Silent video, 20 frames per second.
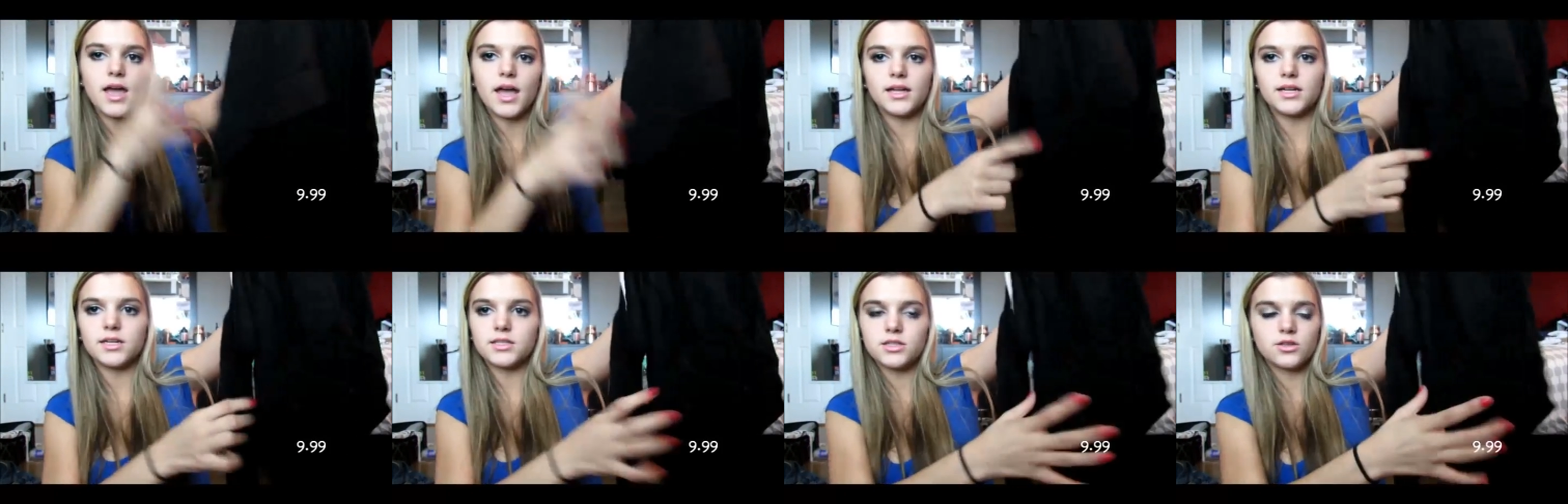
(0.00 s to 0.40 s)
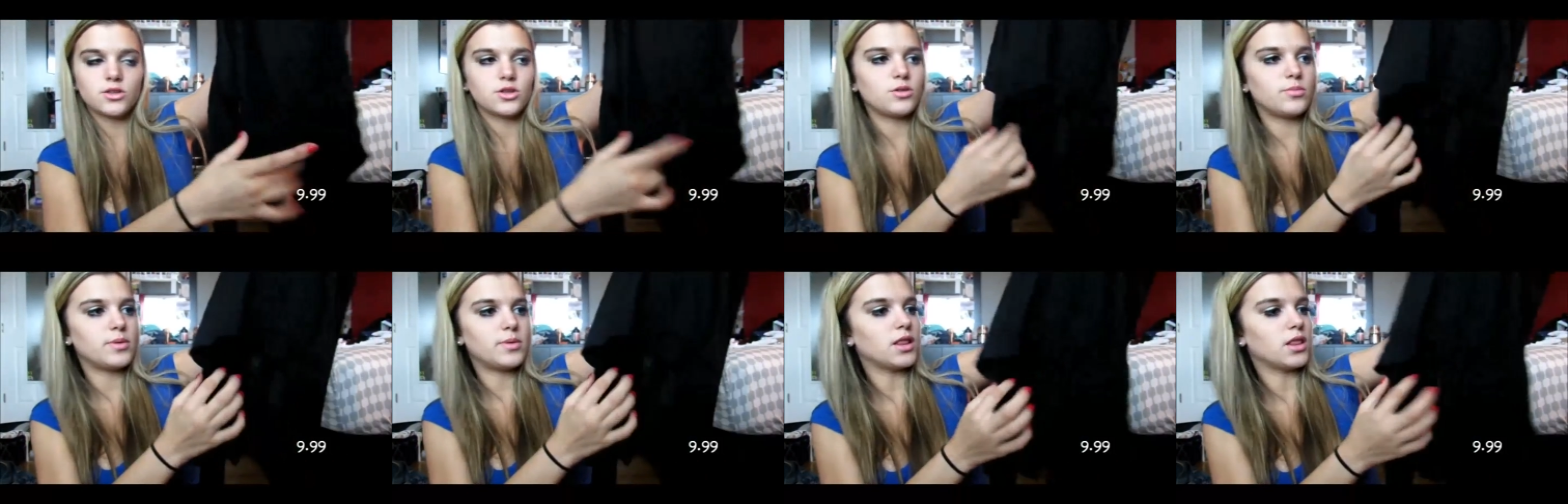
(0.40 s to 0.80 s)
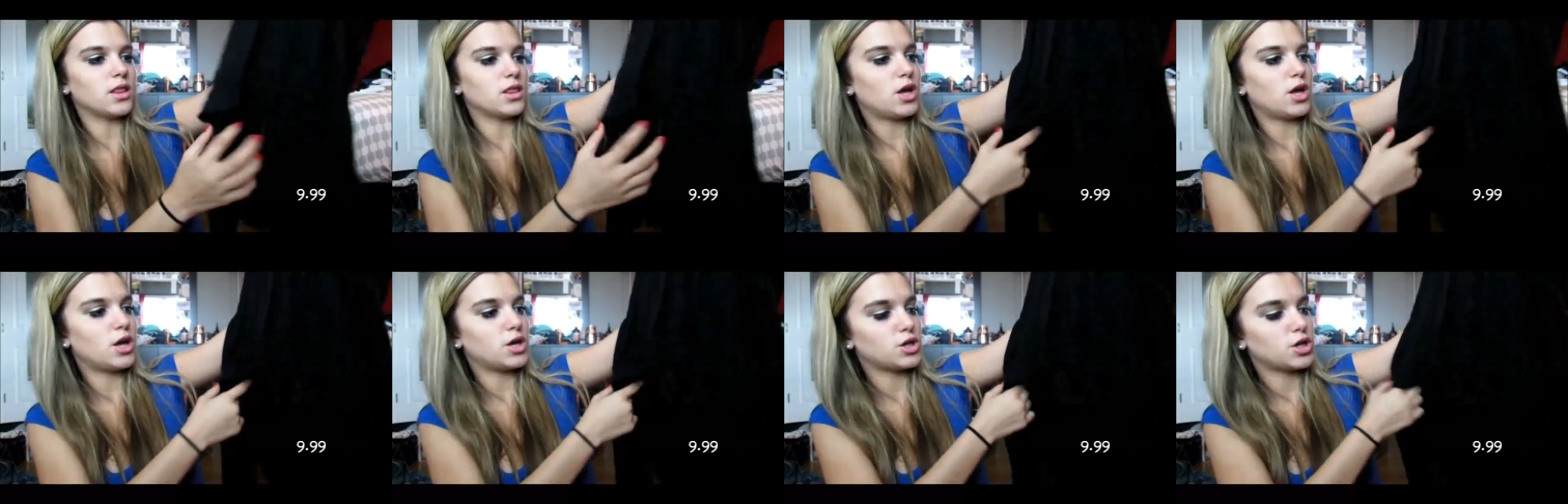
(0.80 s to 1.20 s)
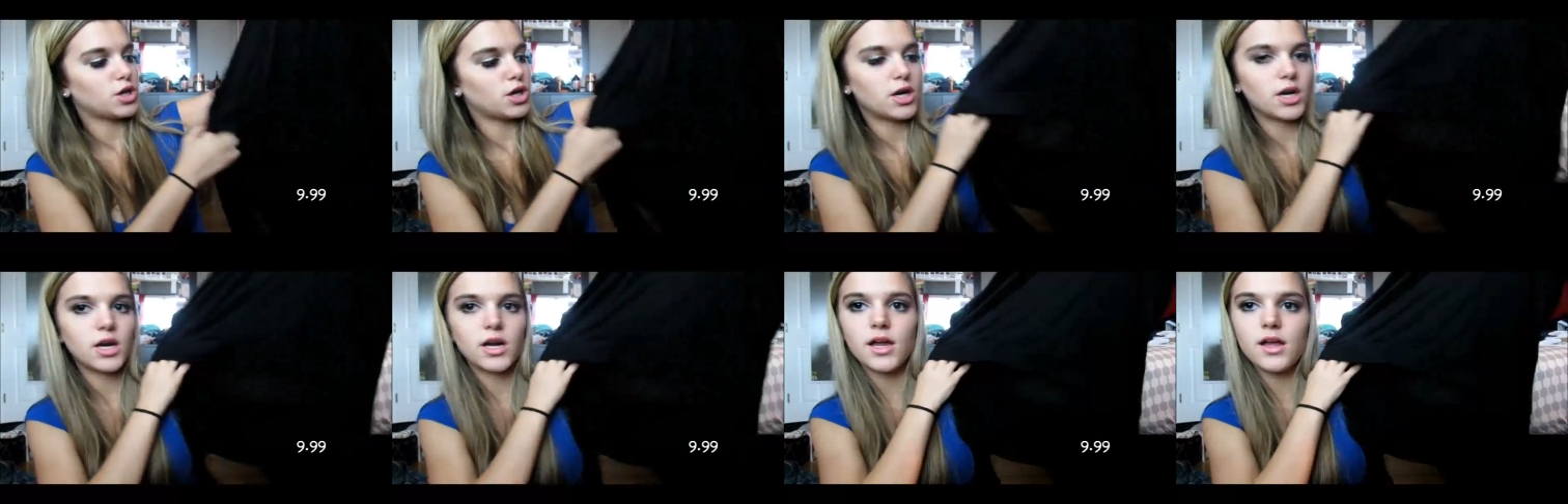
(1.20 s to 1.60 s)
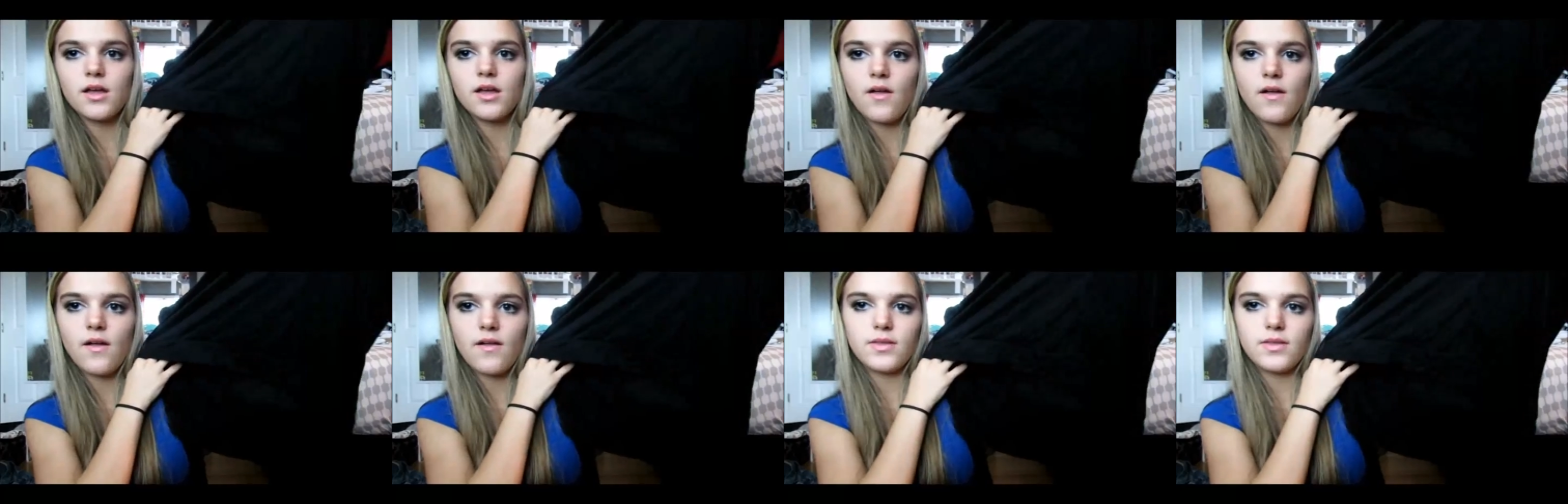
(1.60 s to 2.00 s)
and it's a little bit longer
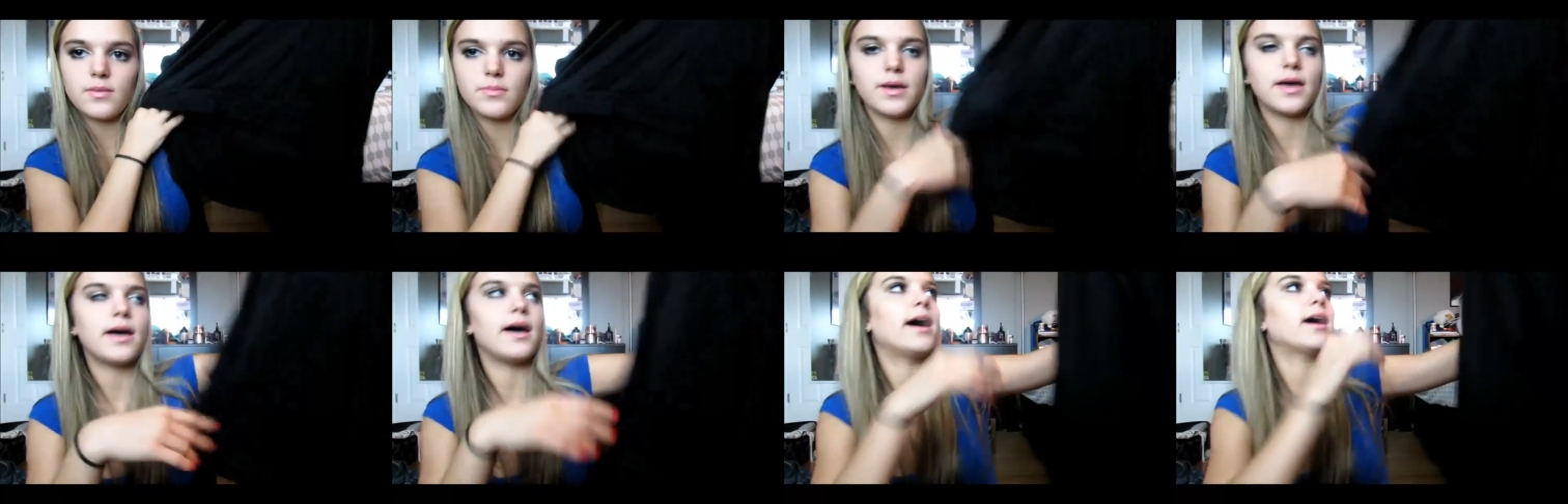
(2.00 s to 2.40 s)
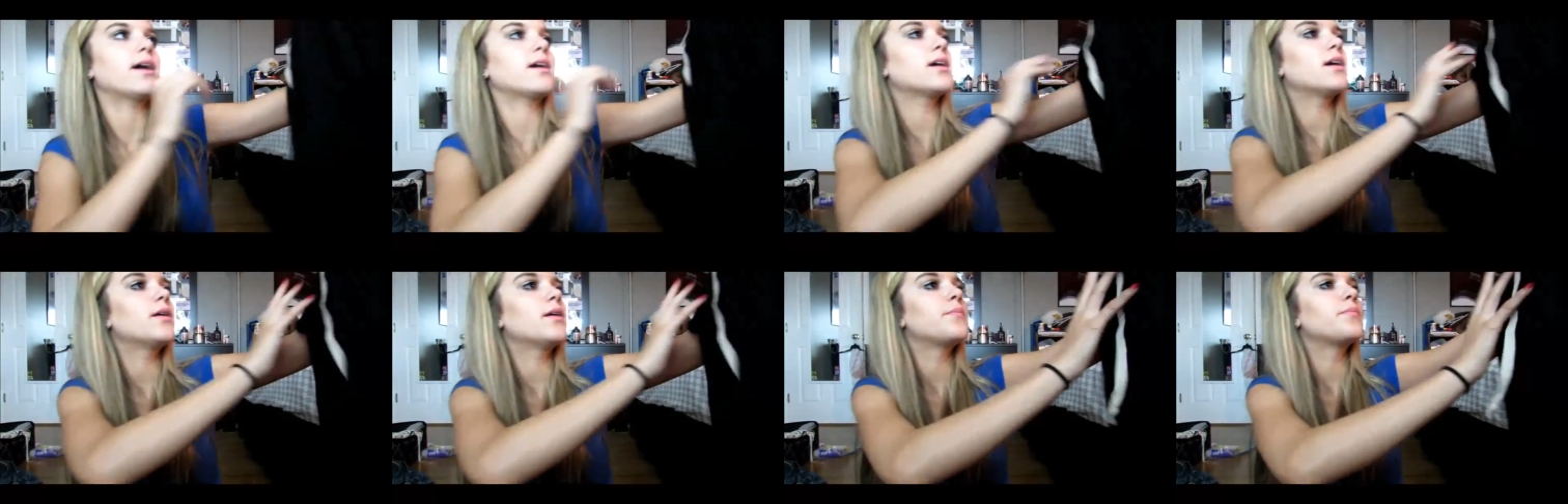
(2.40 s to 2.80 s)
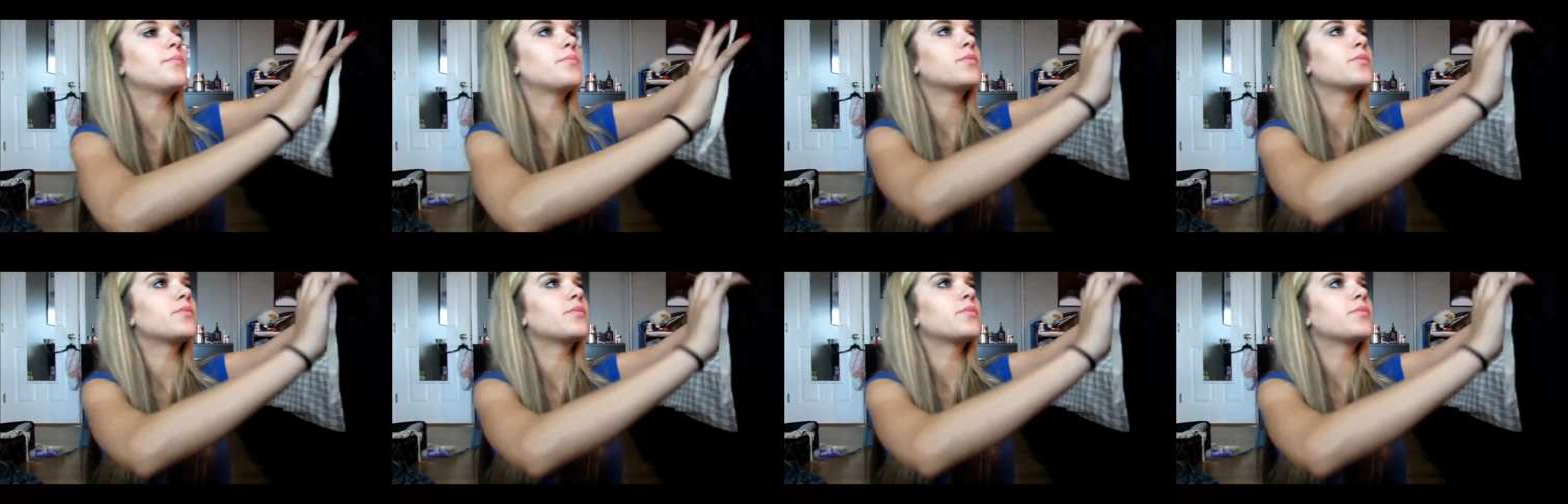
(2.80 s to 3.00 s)
in the back,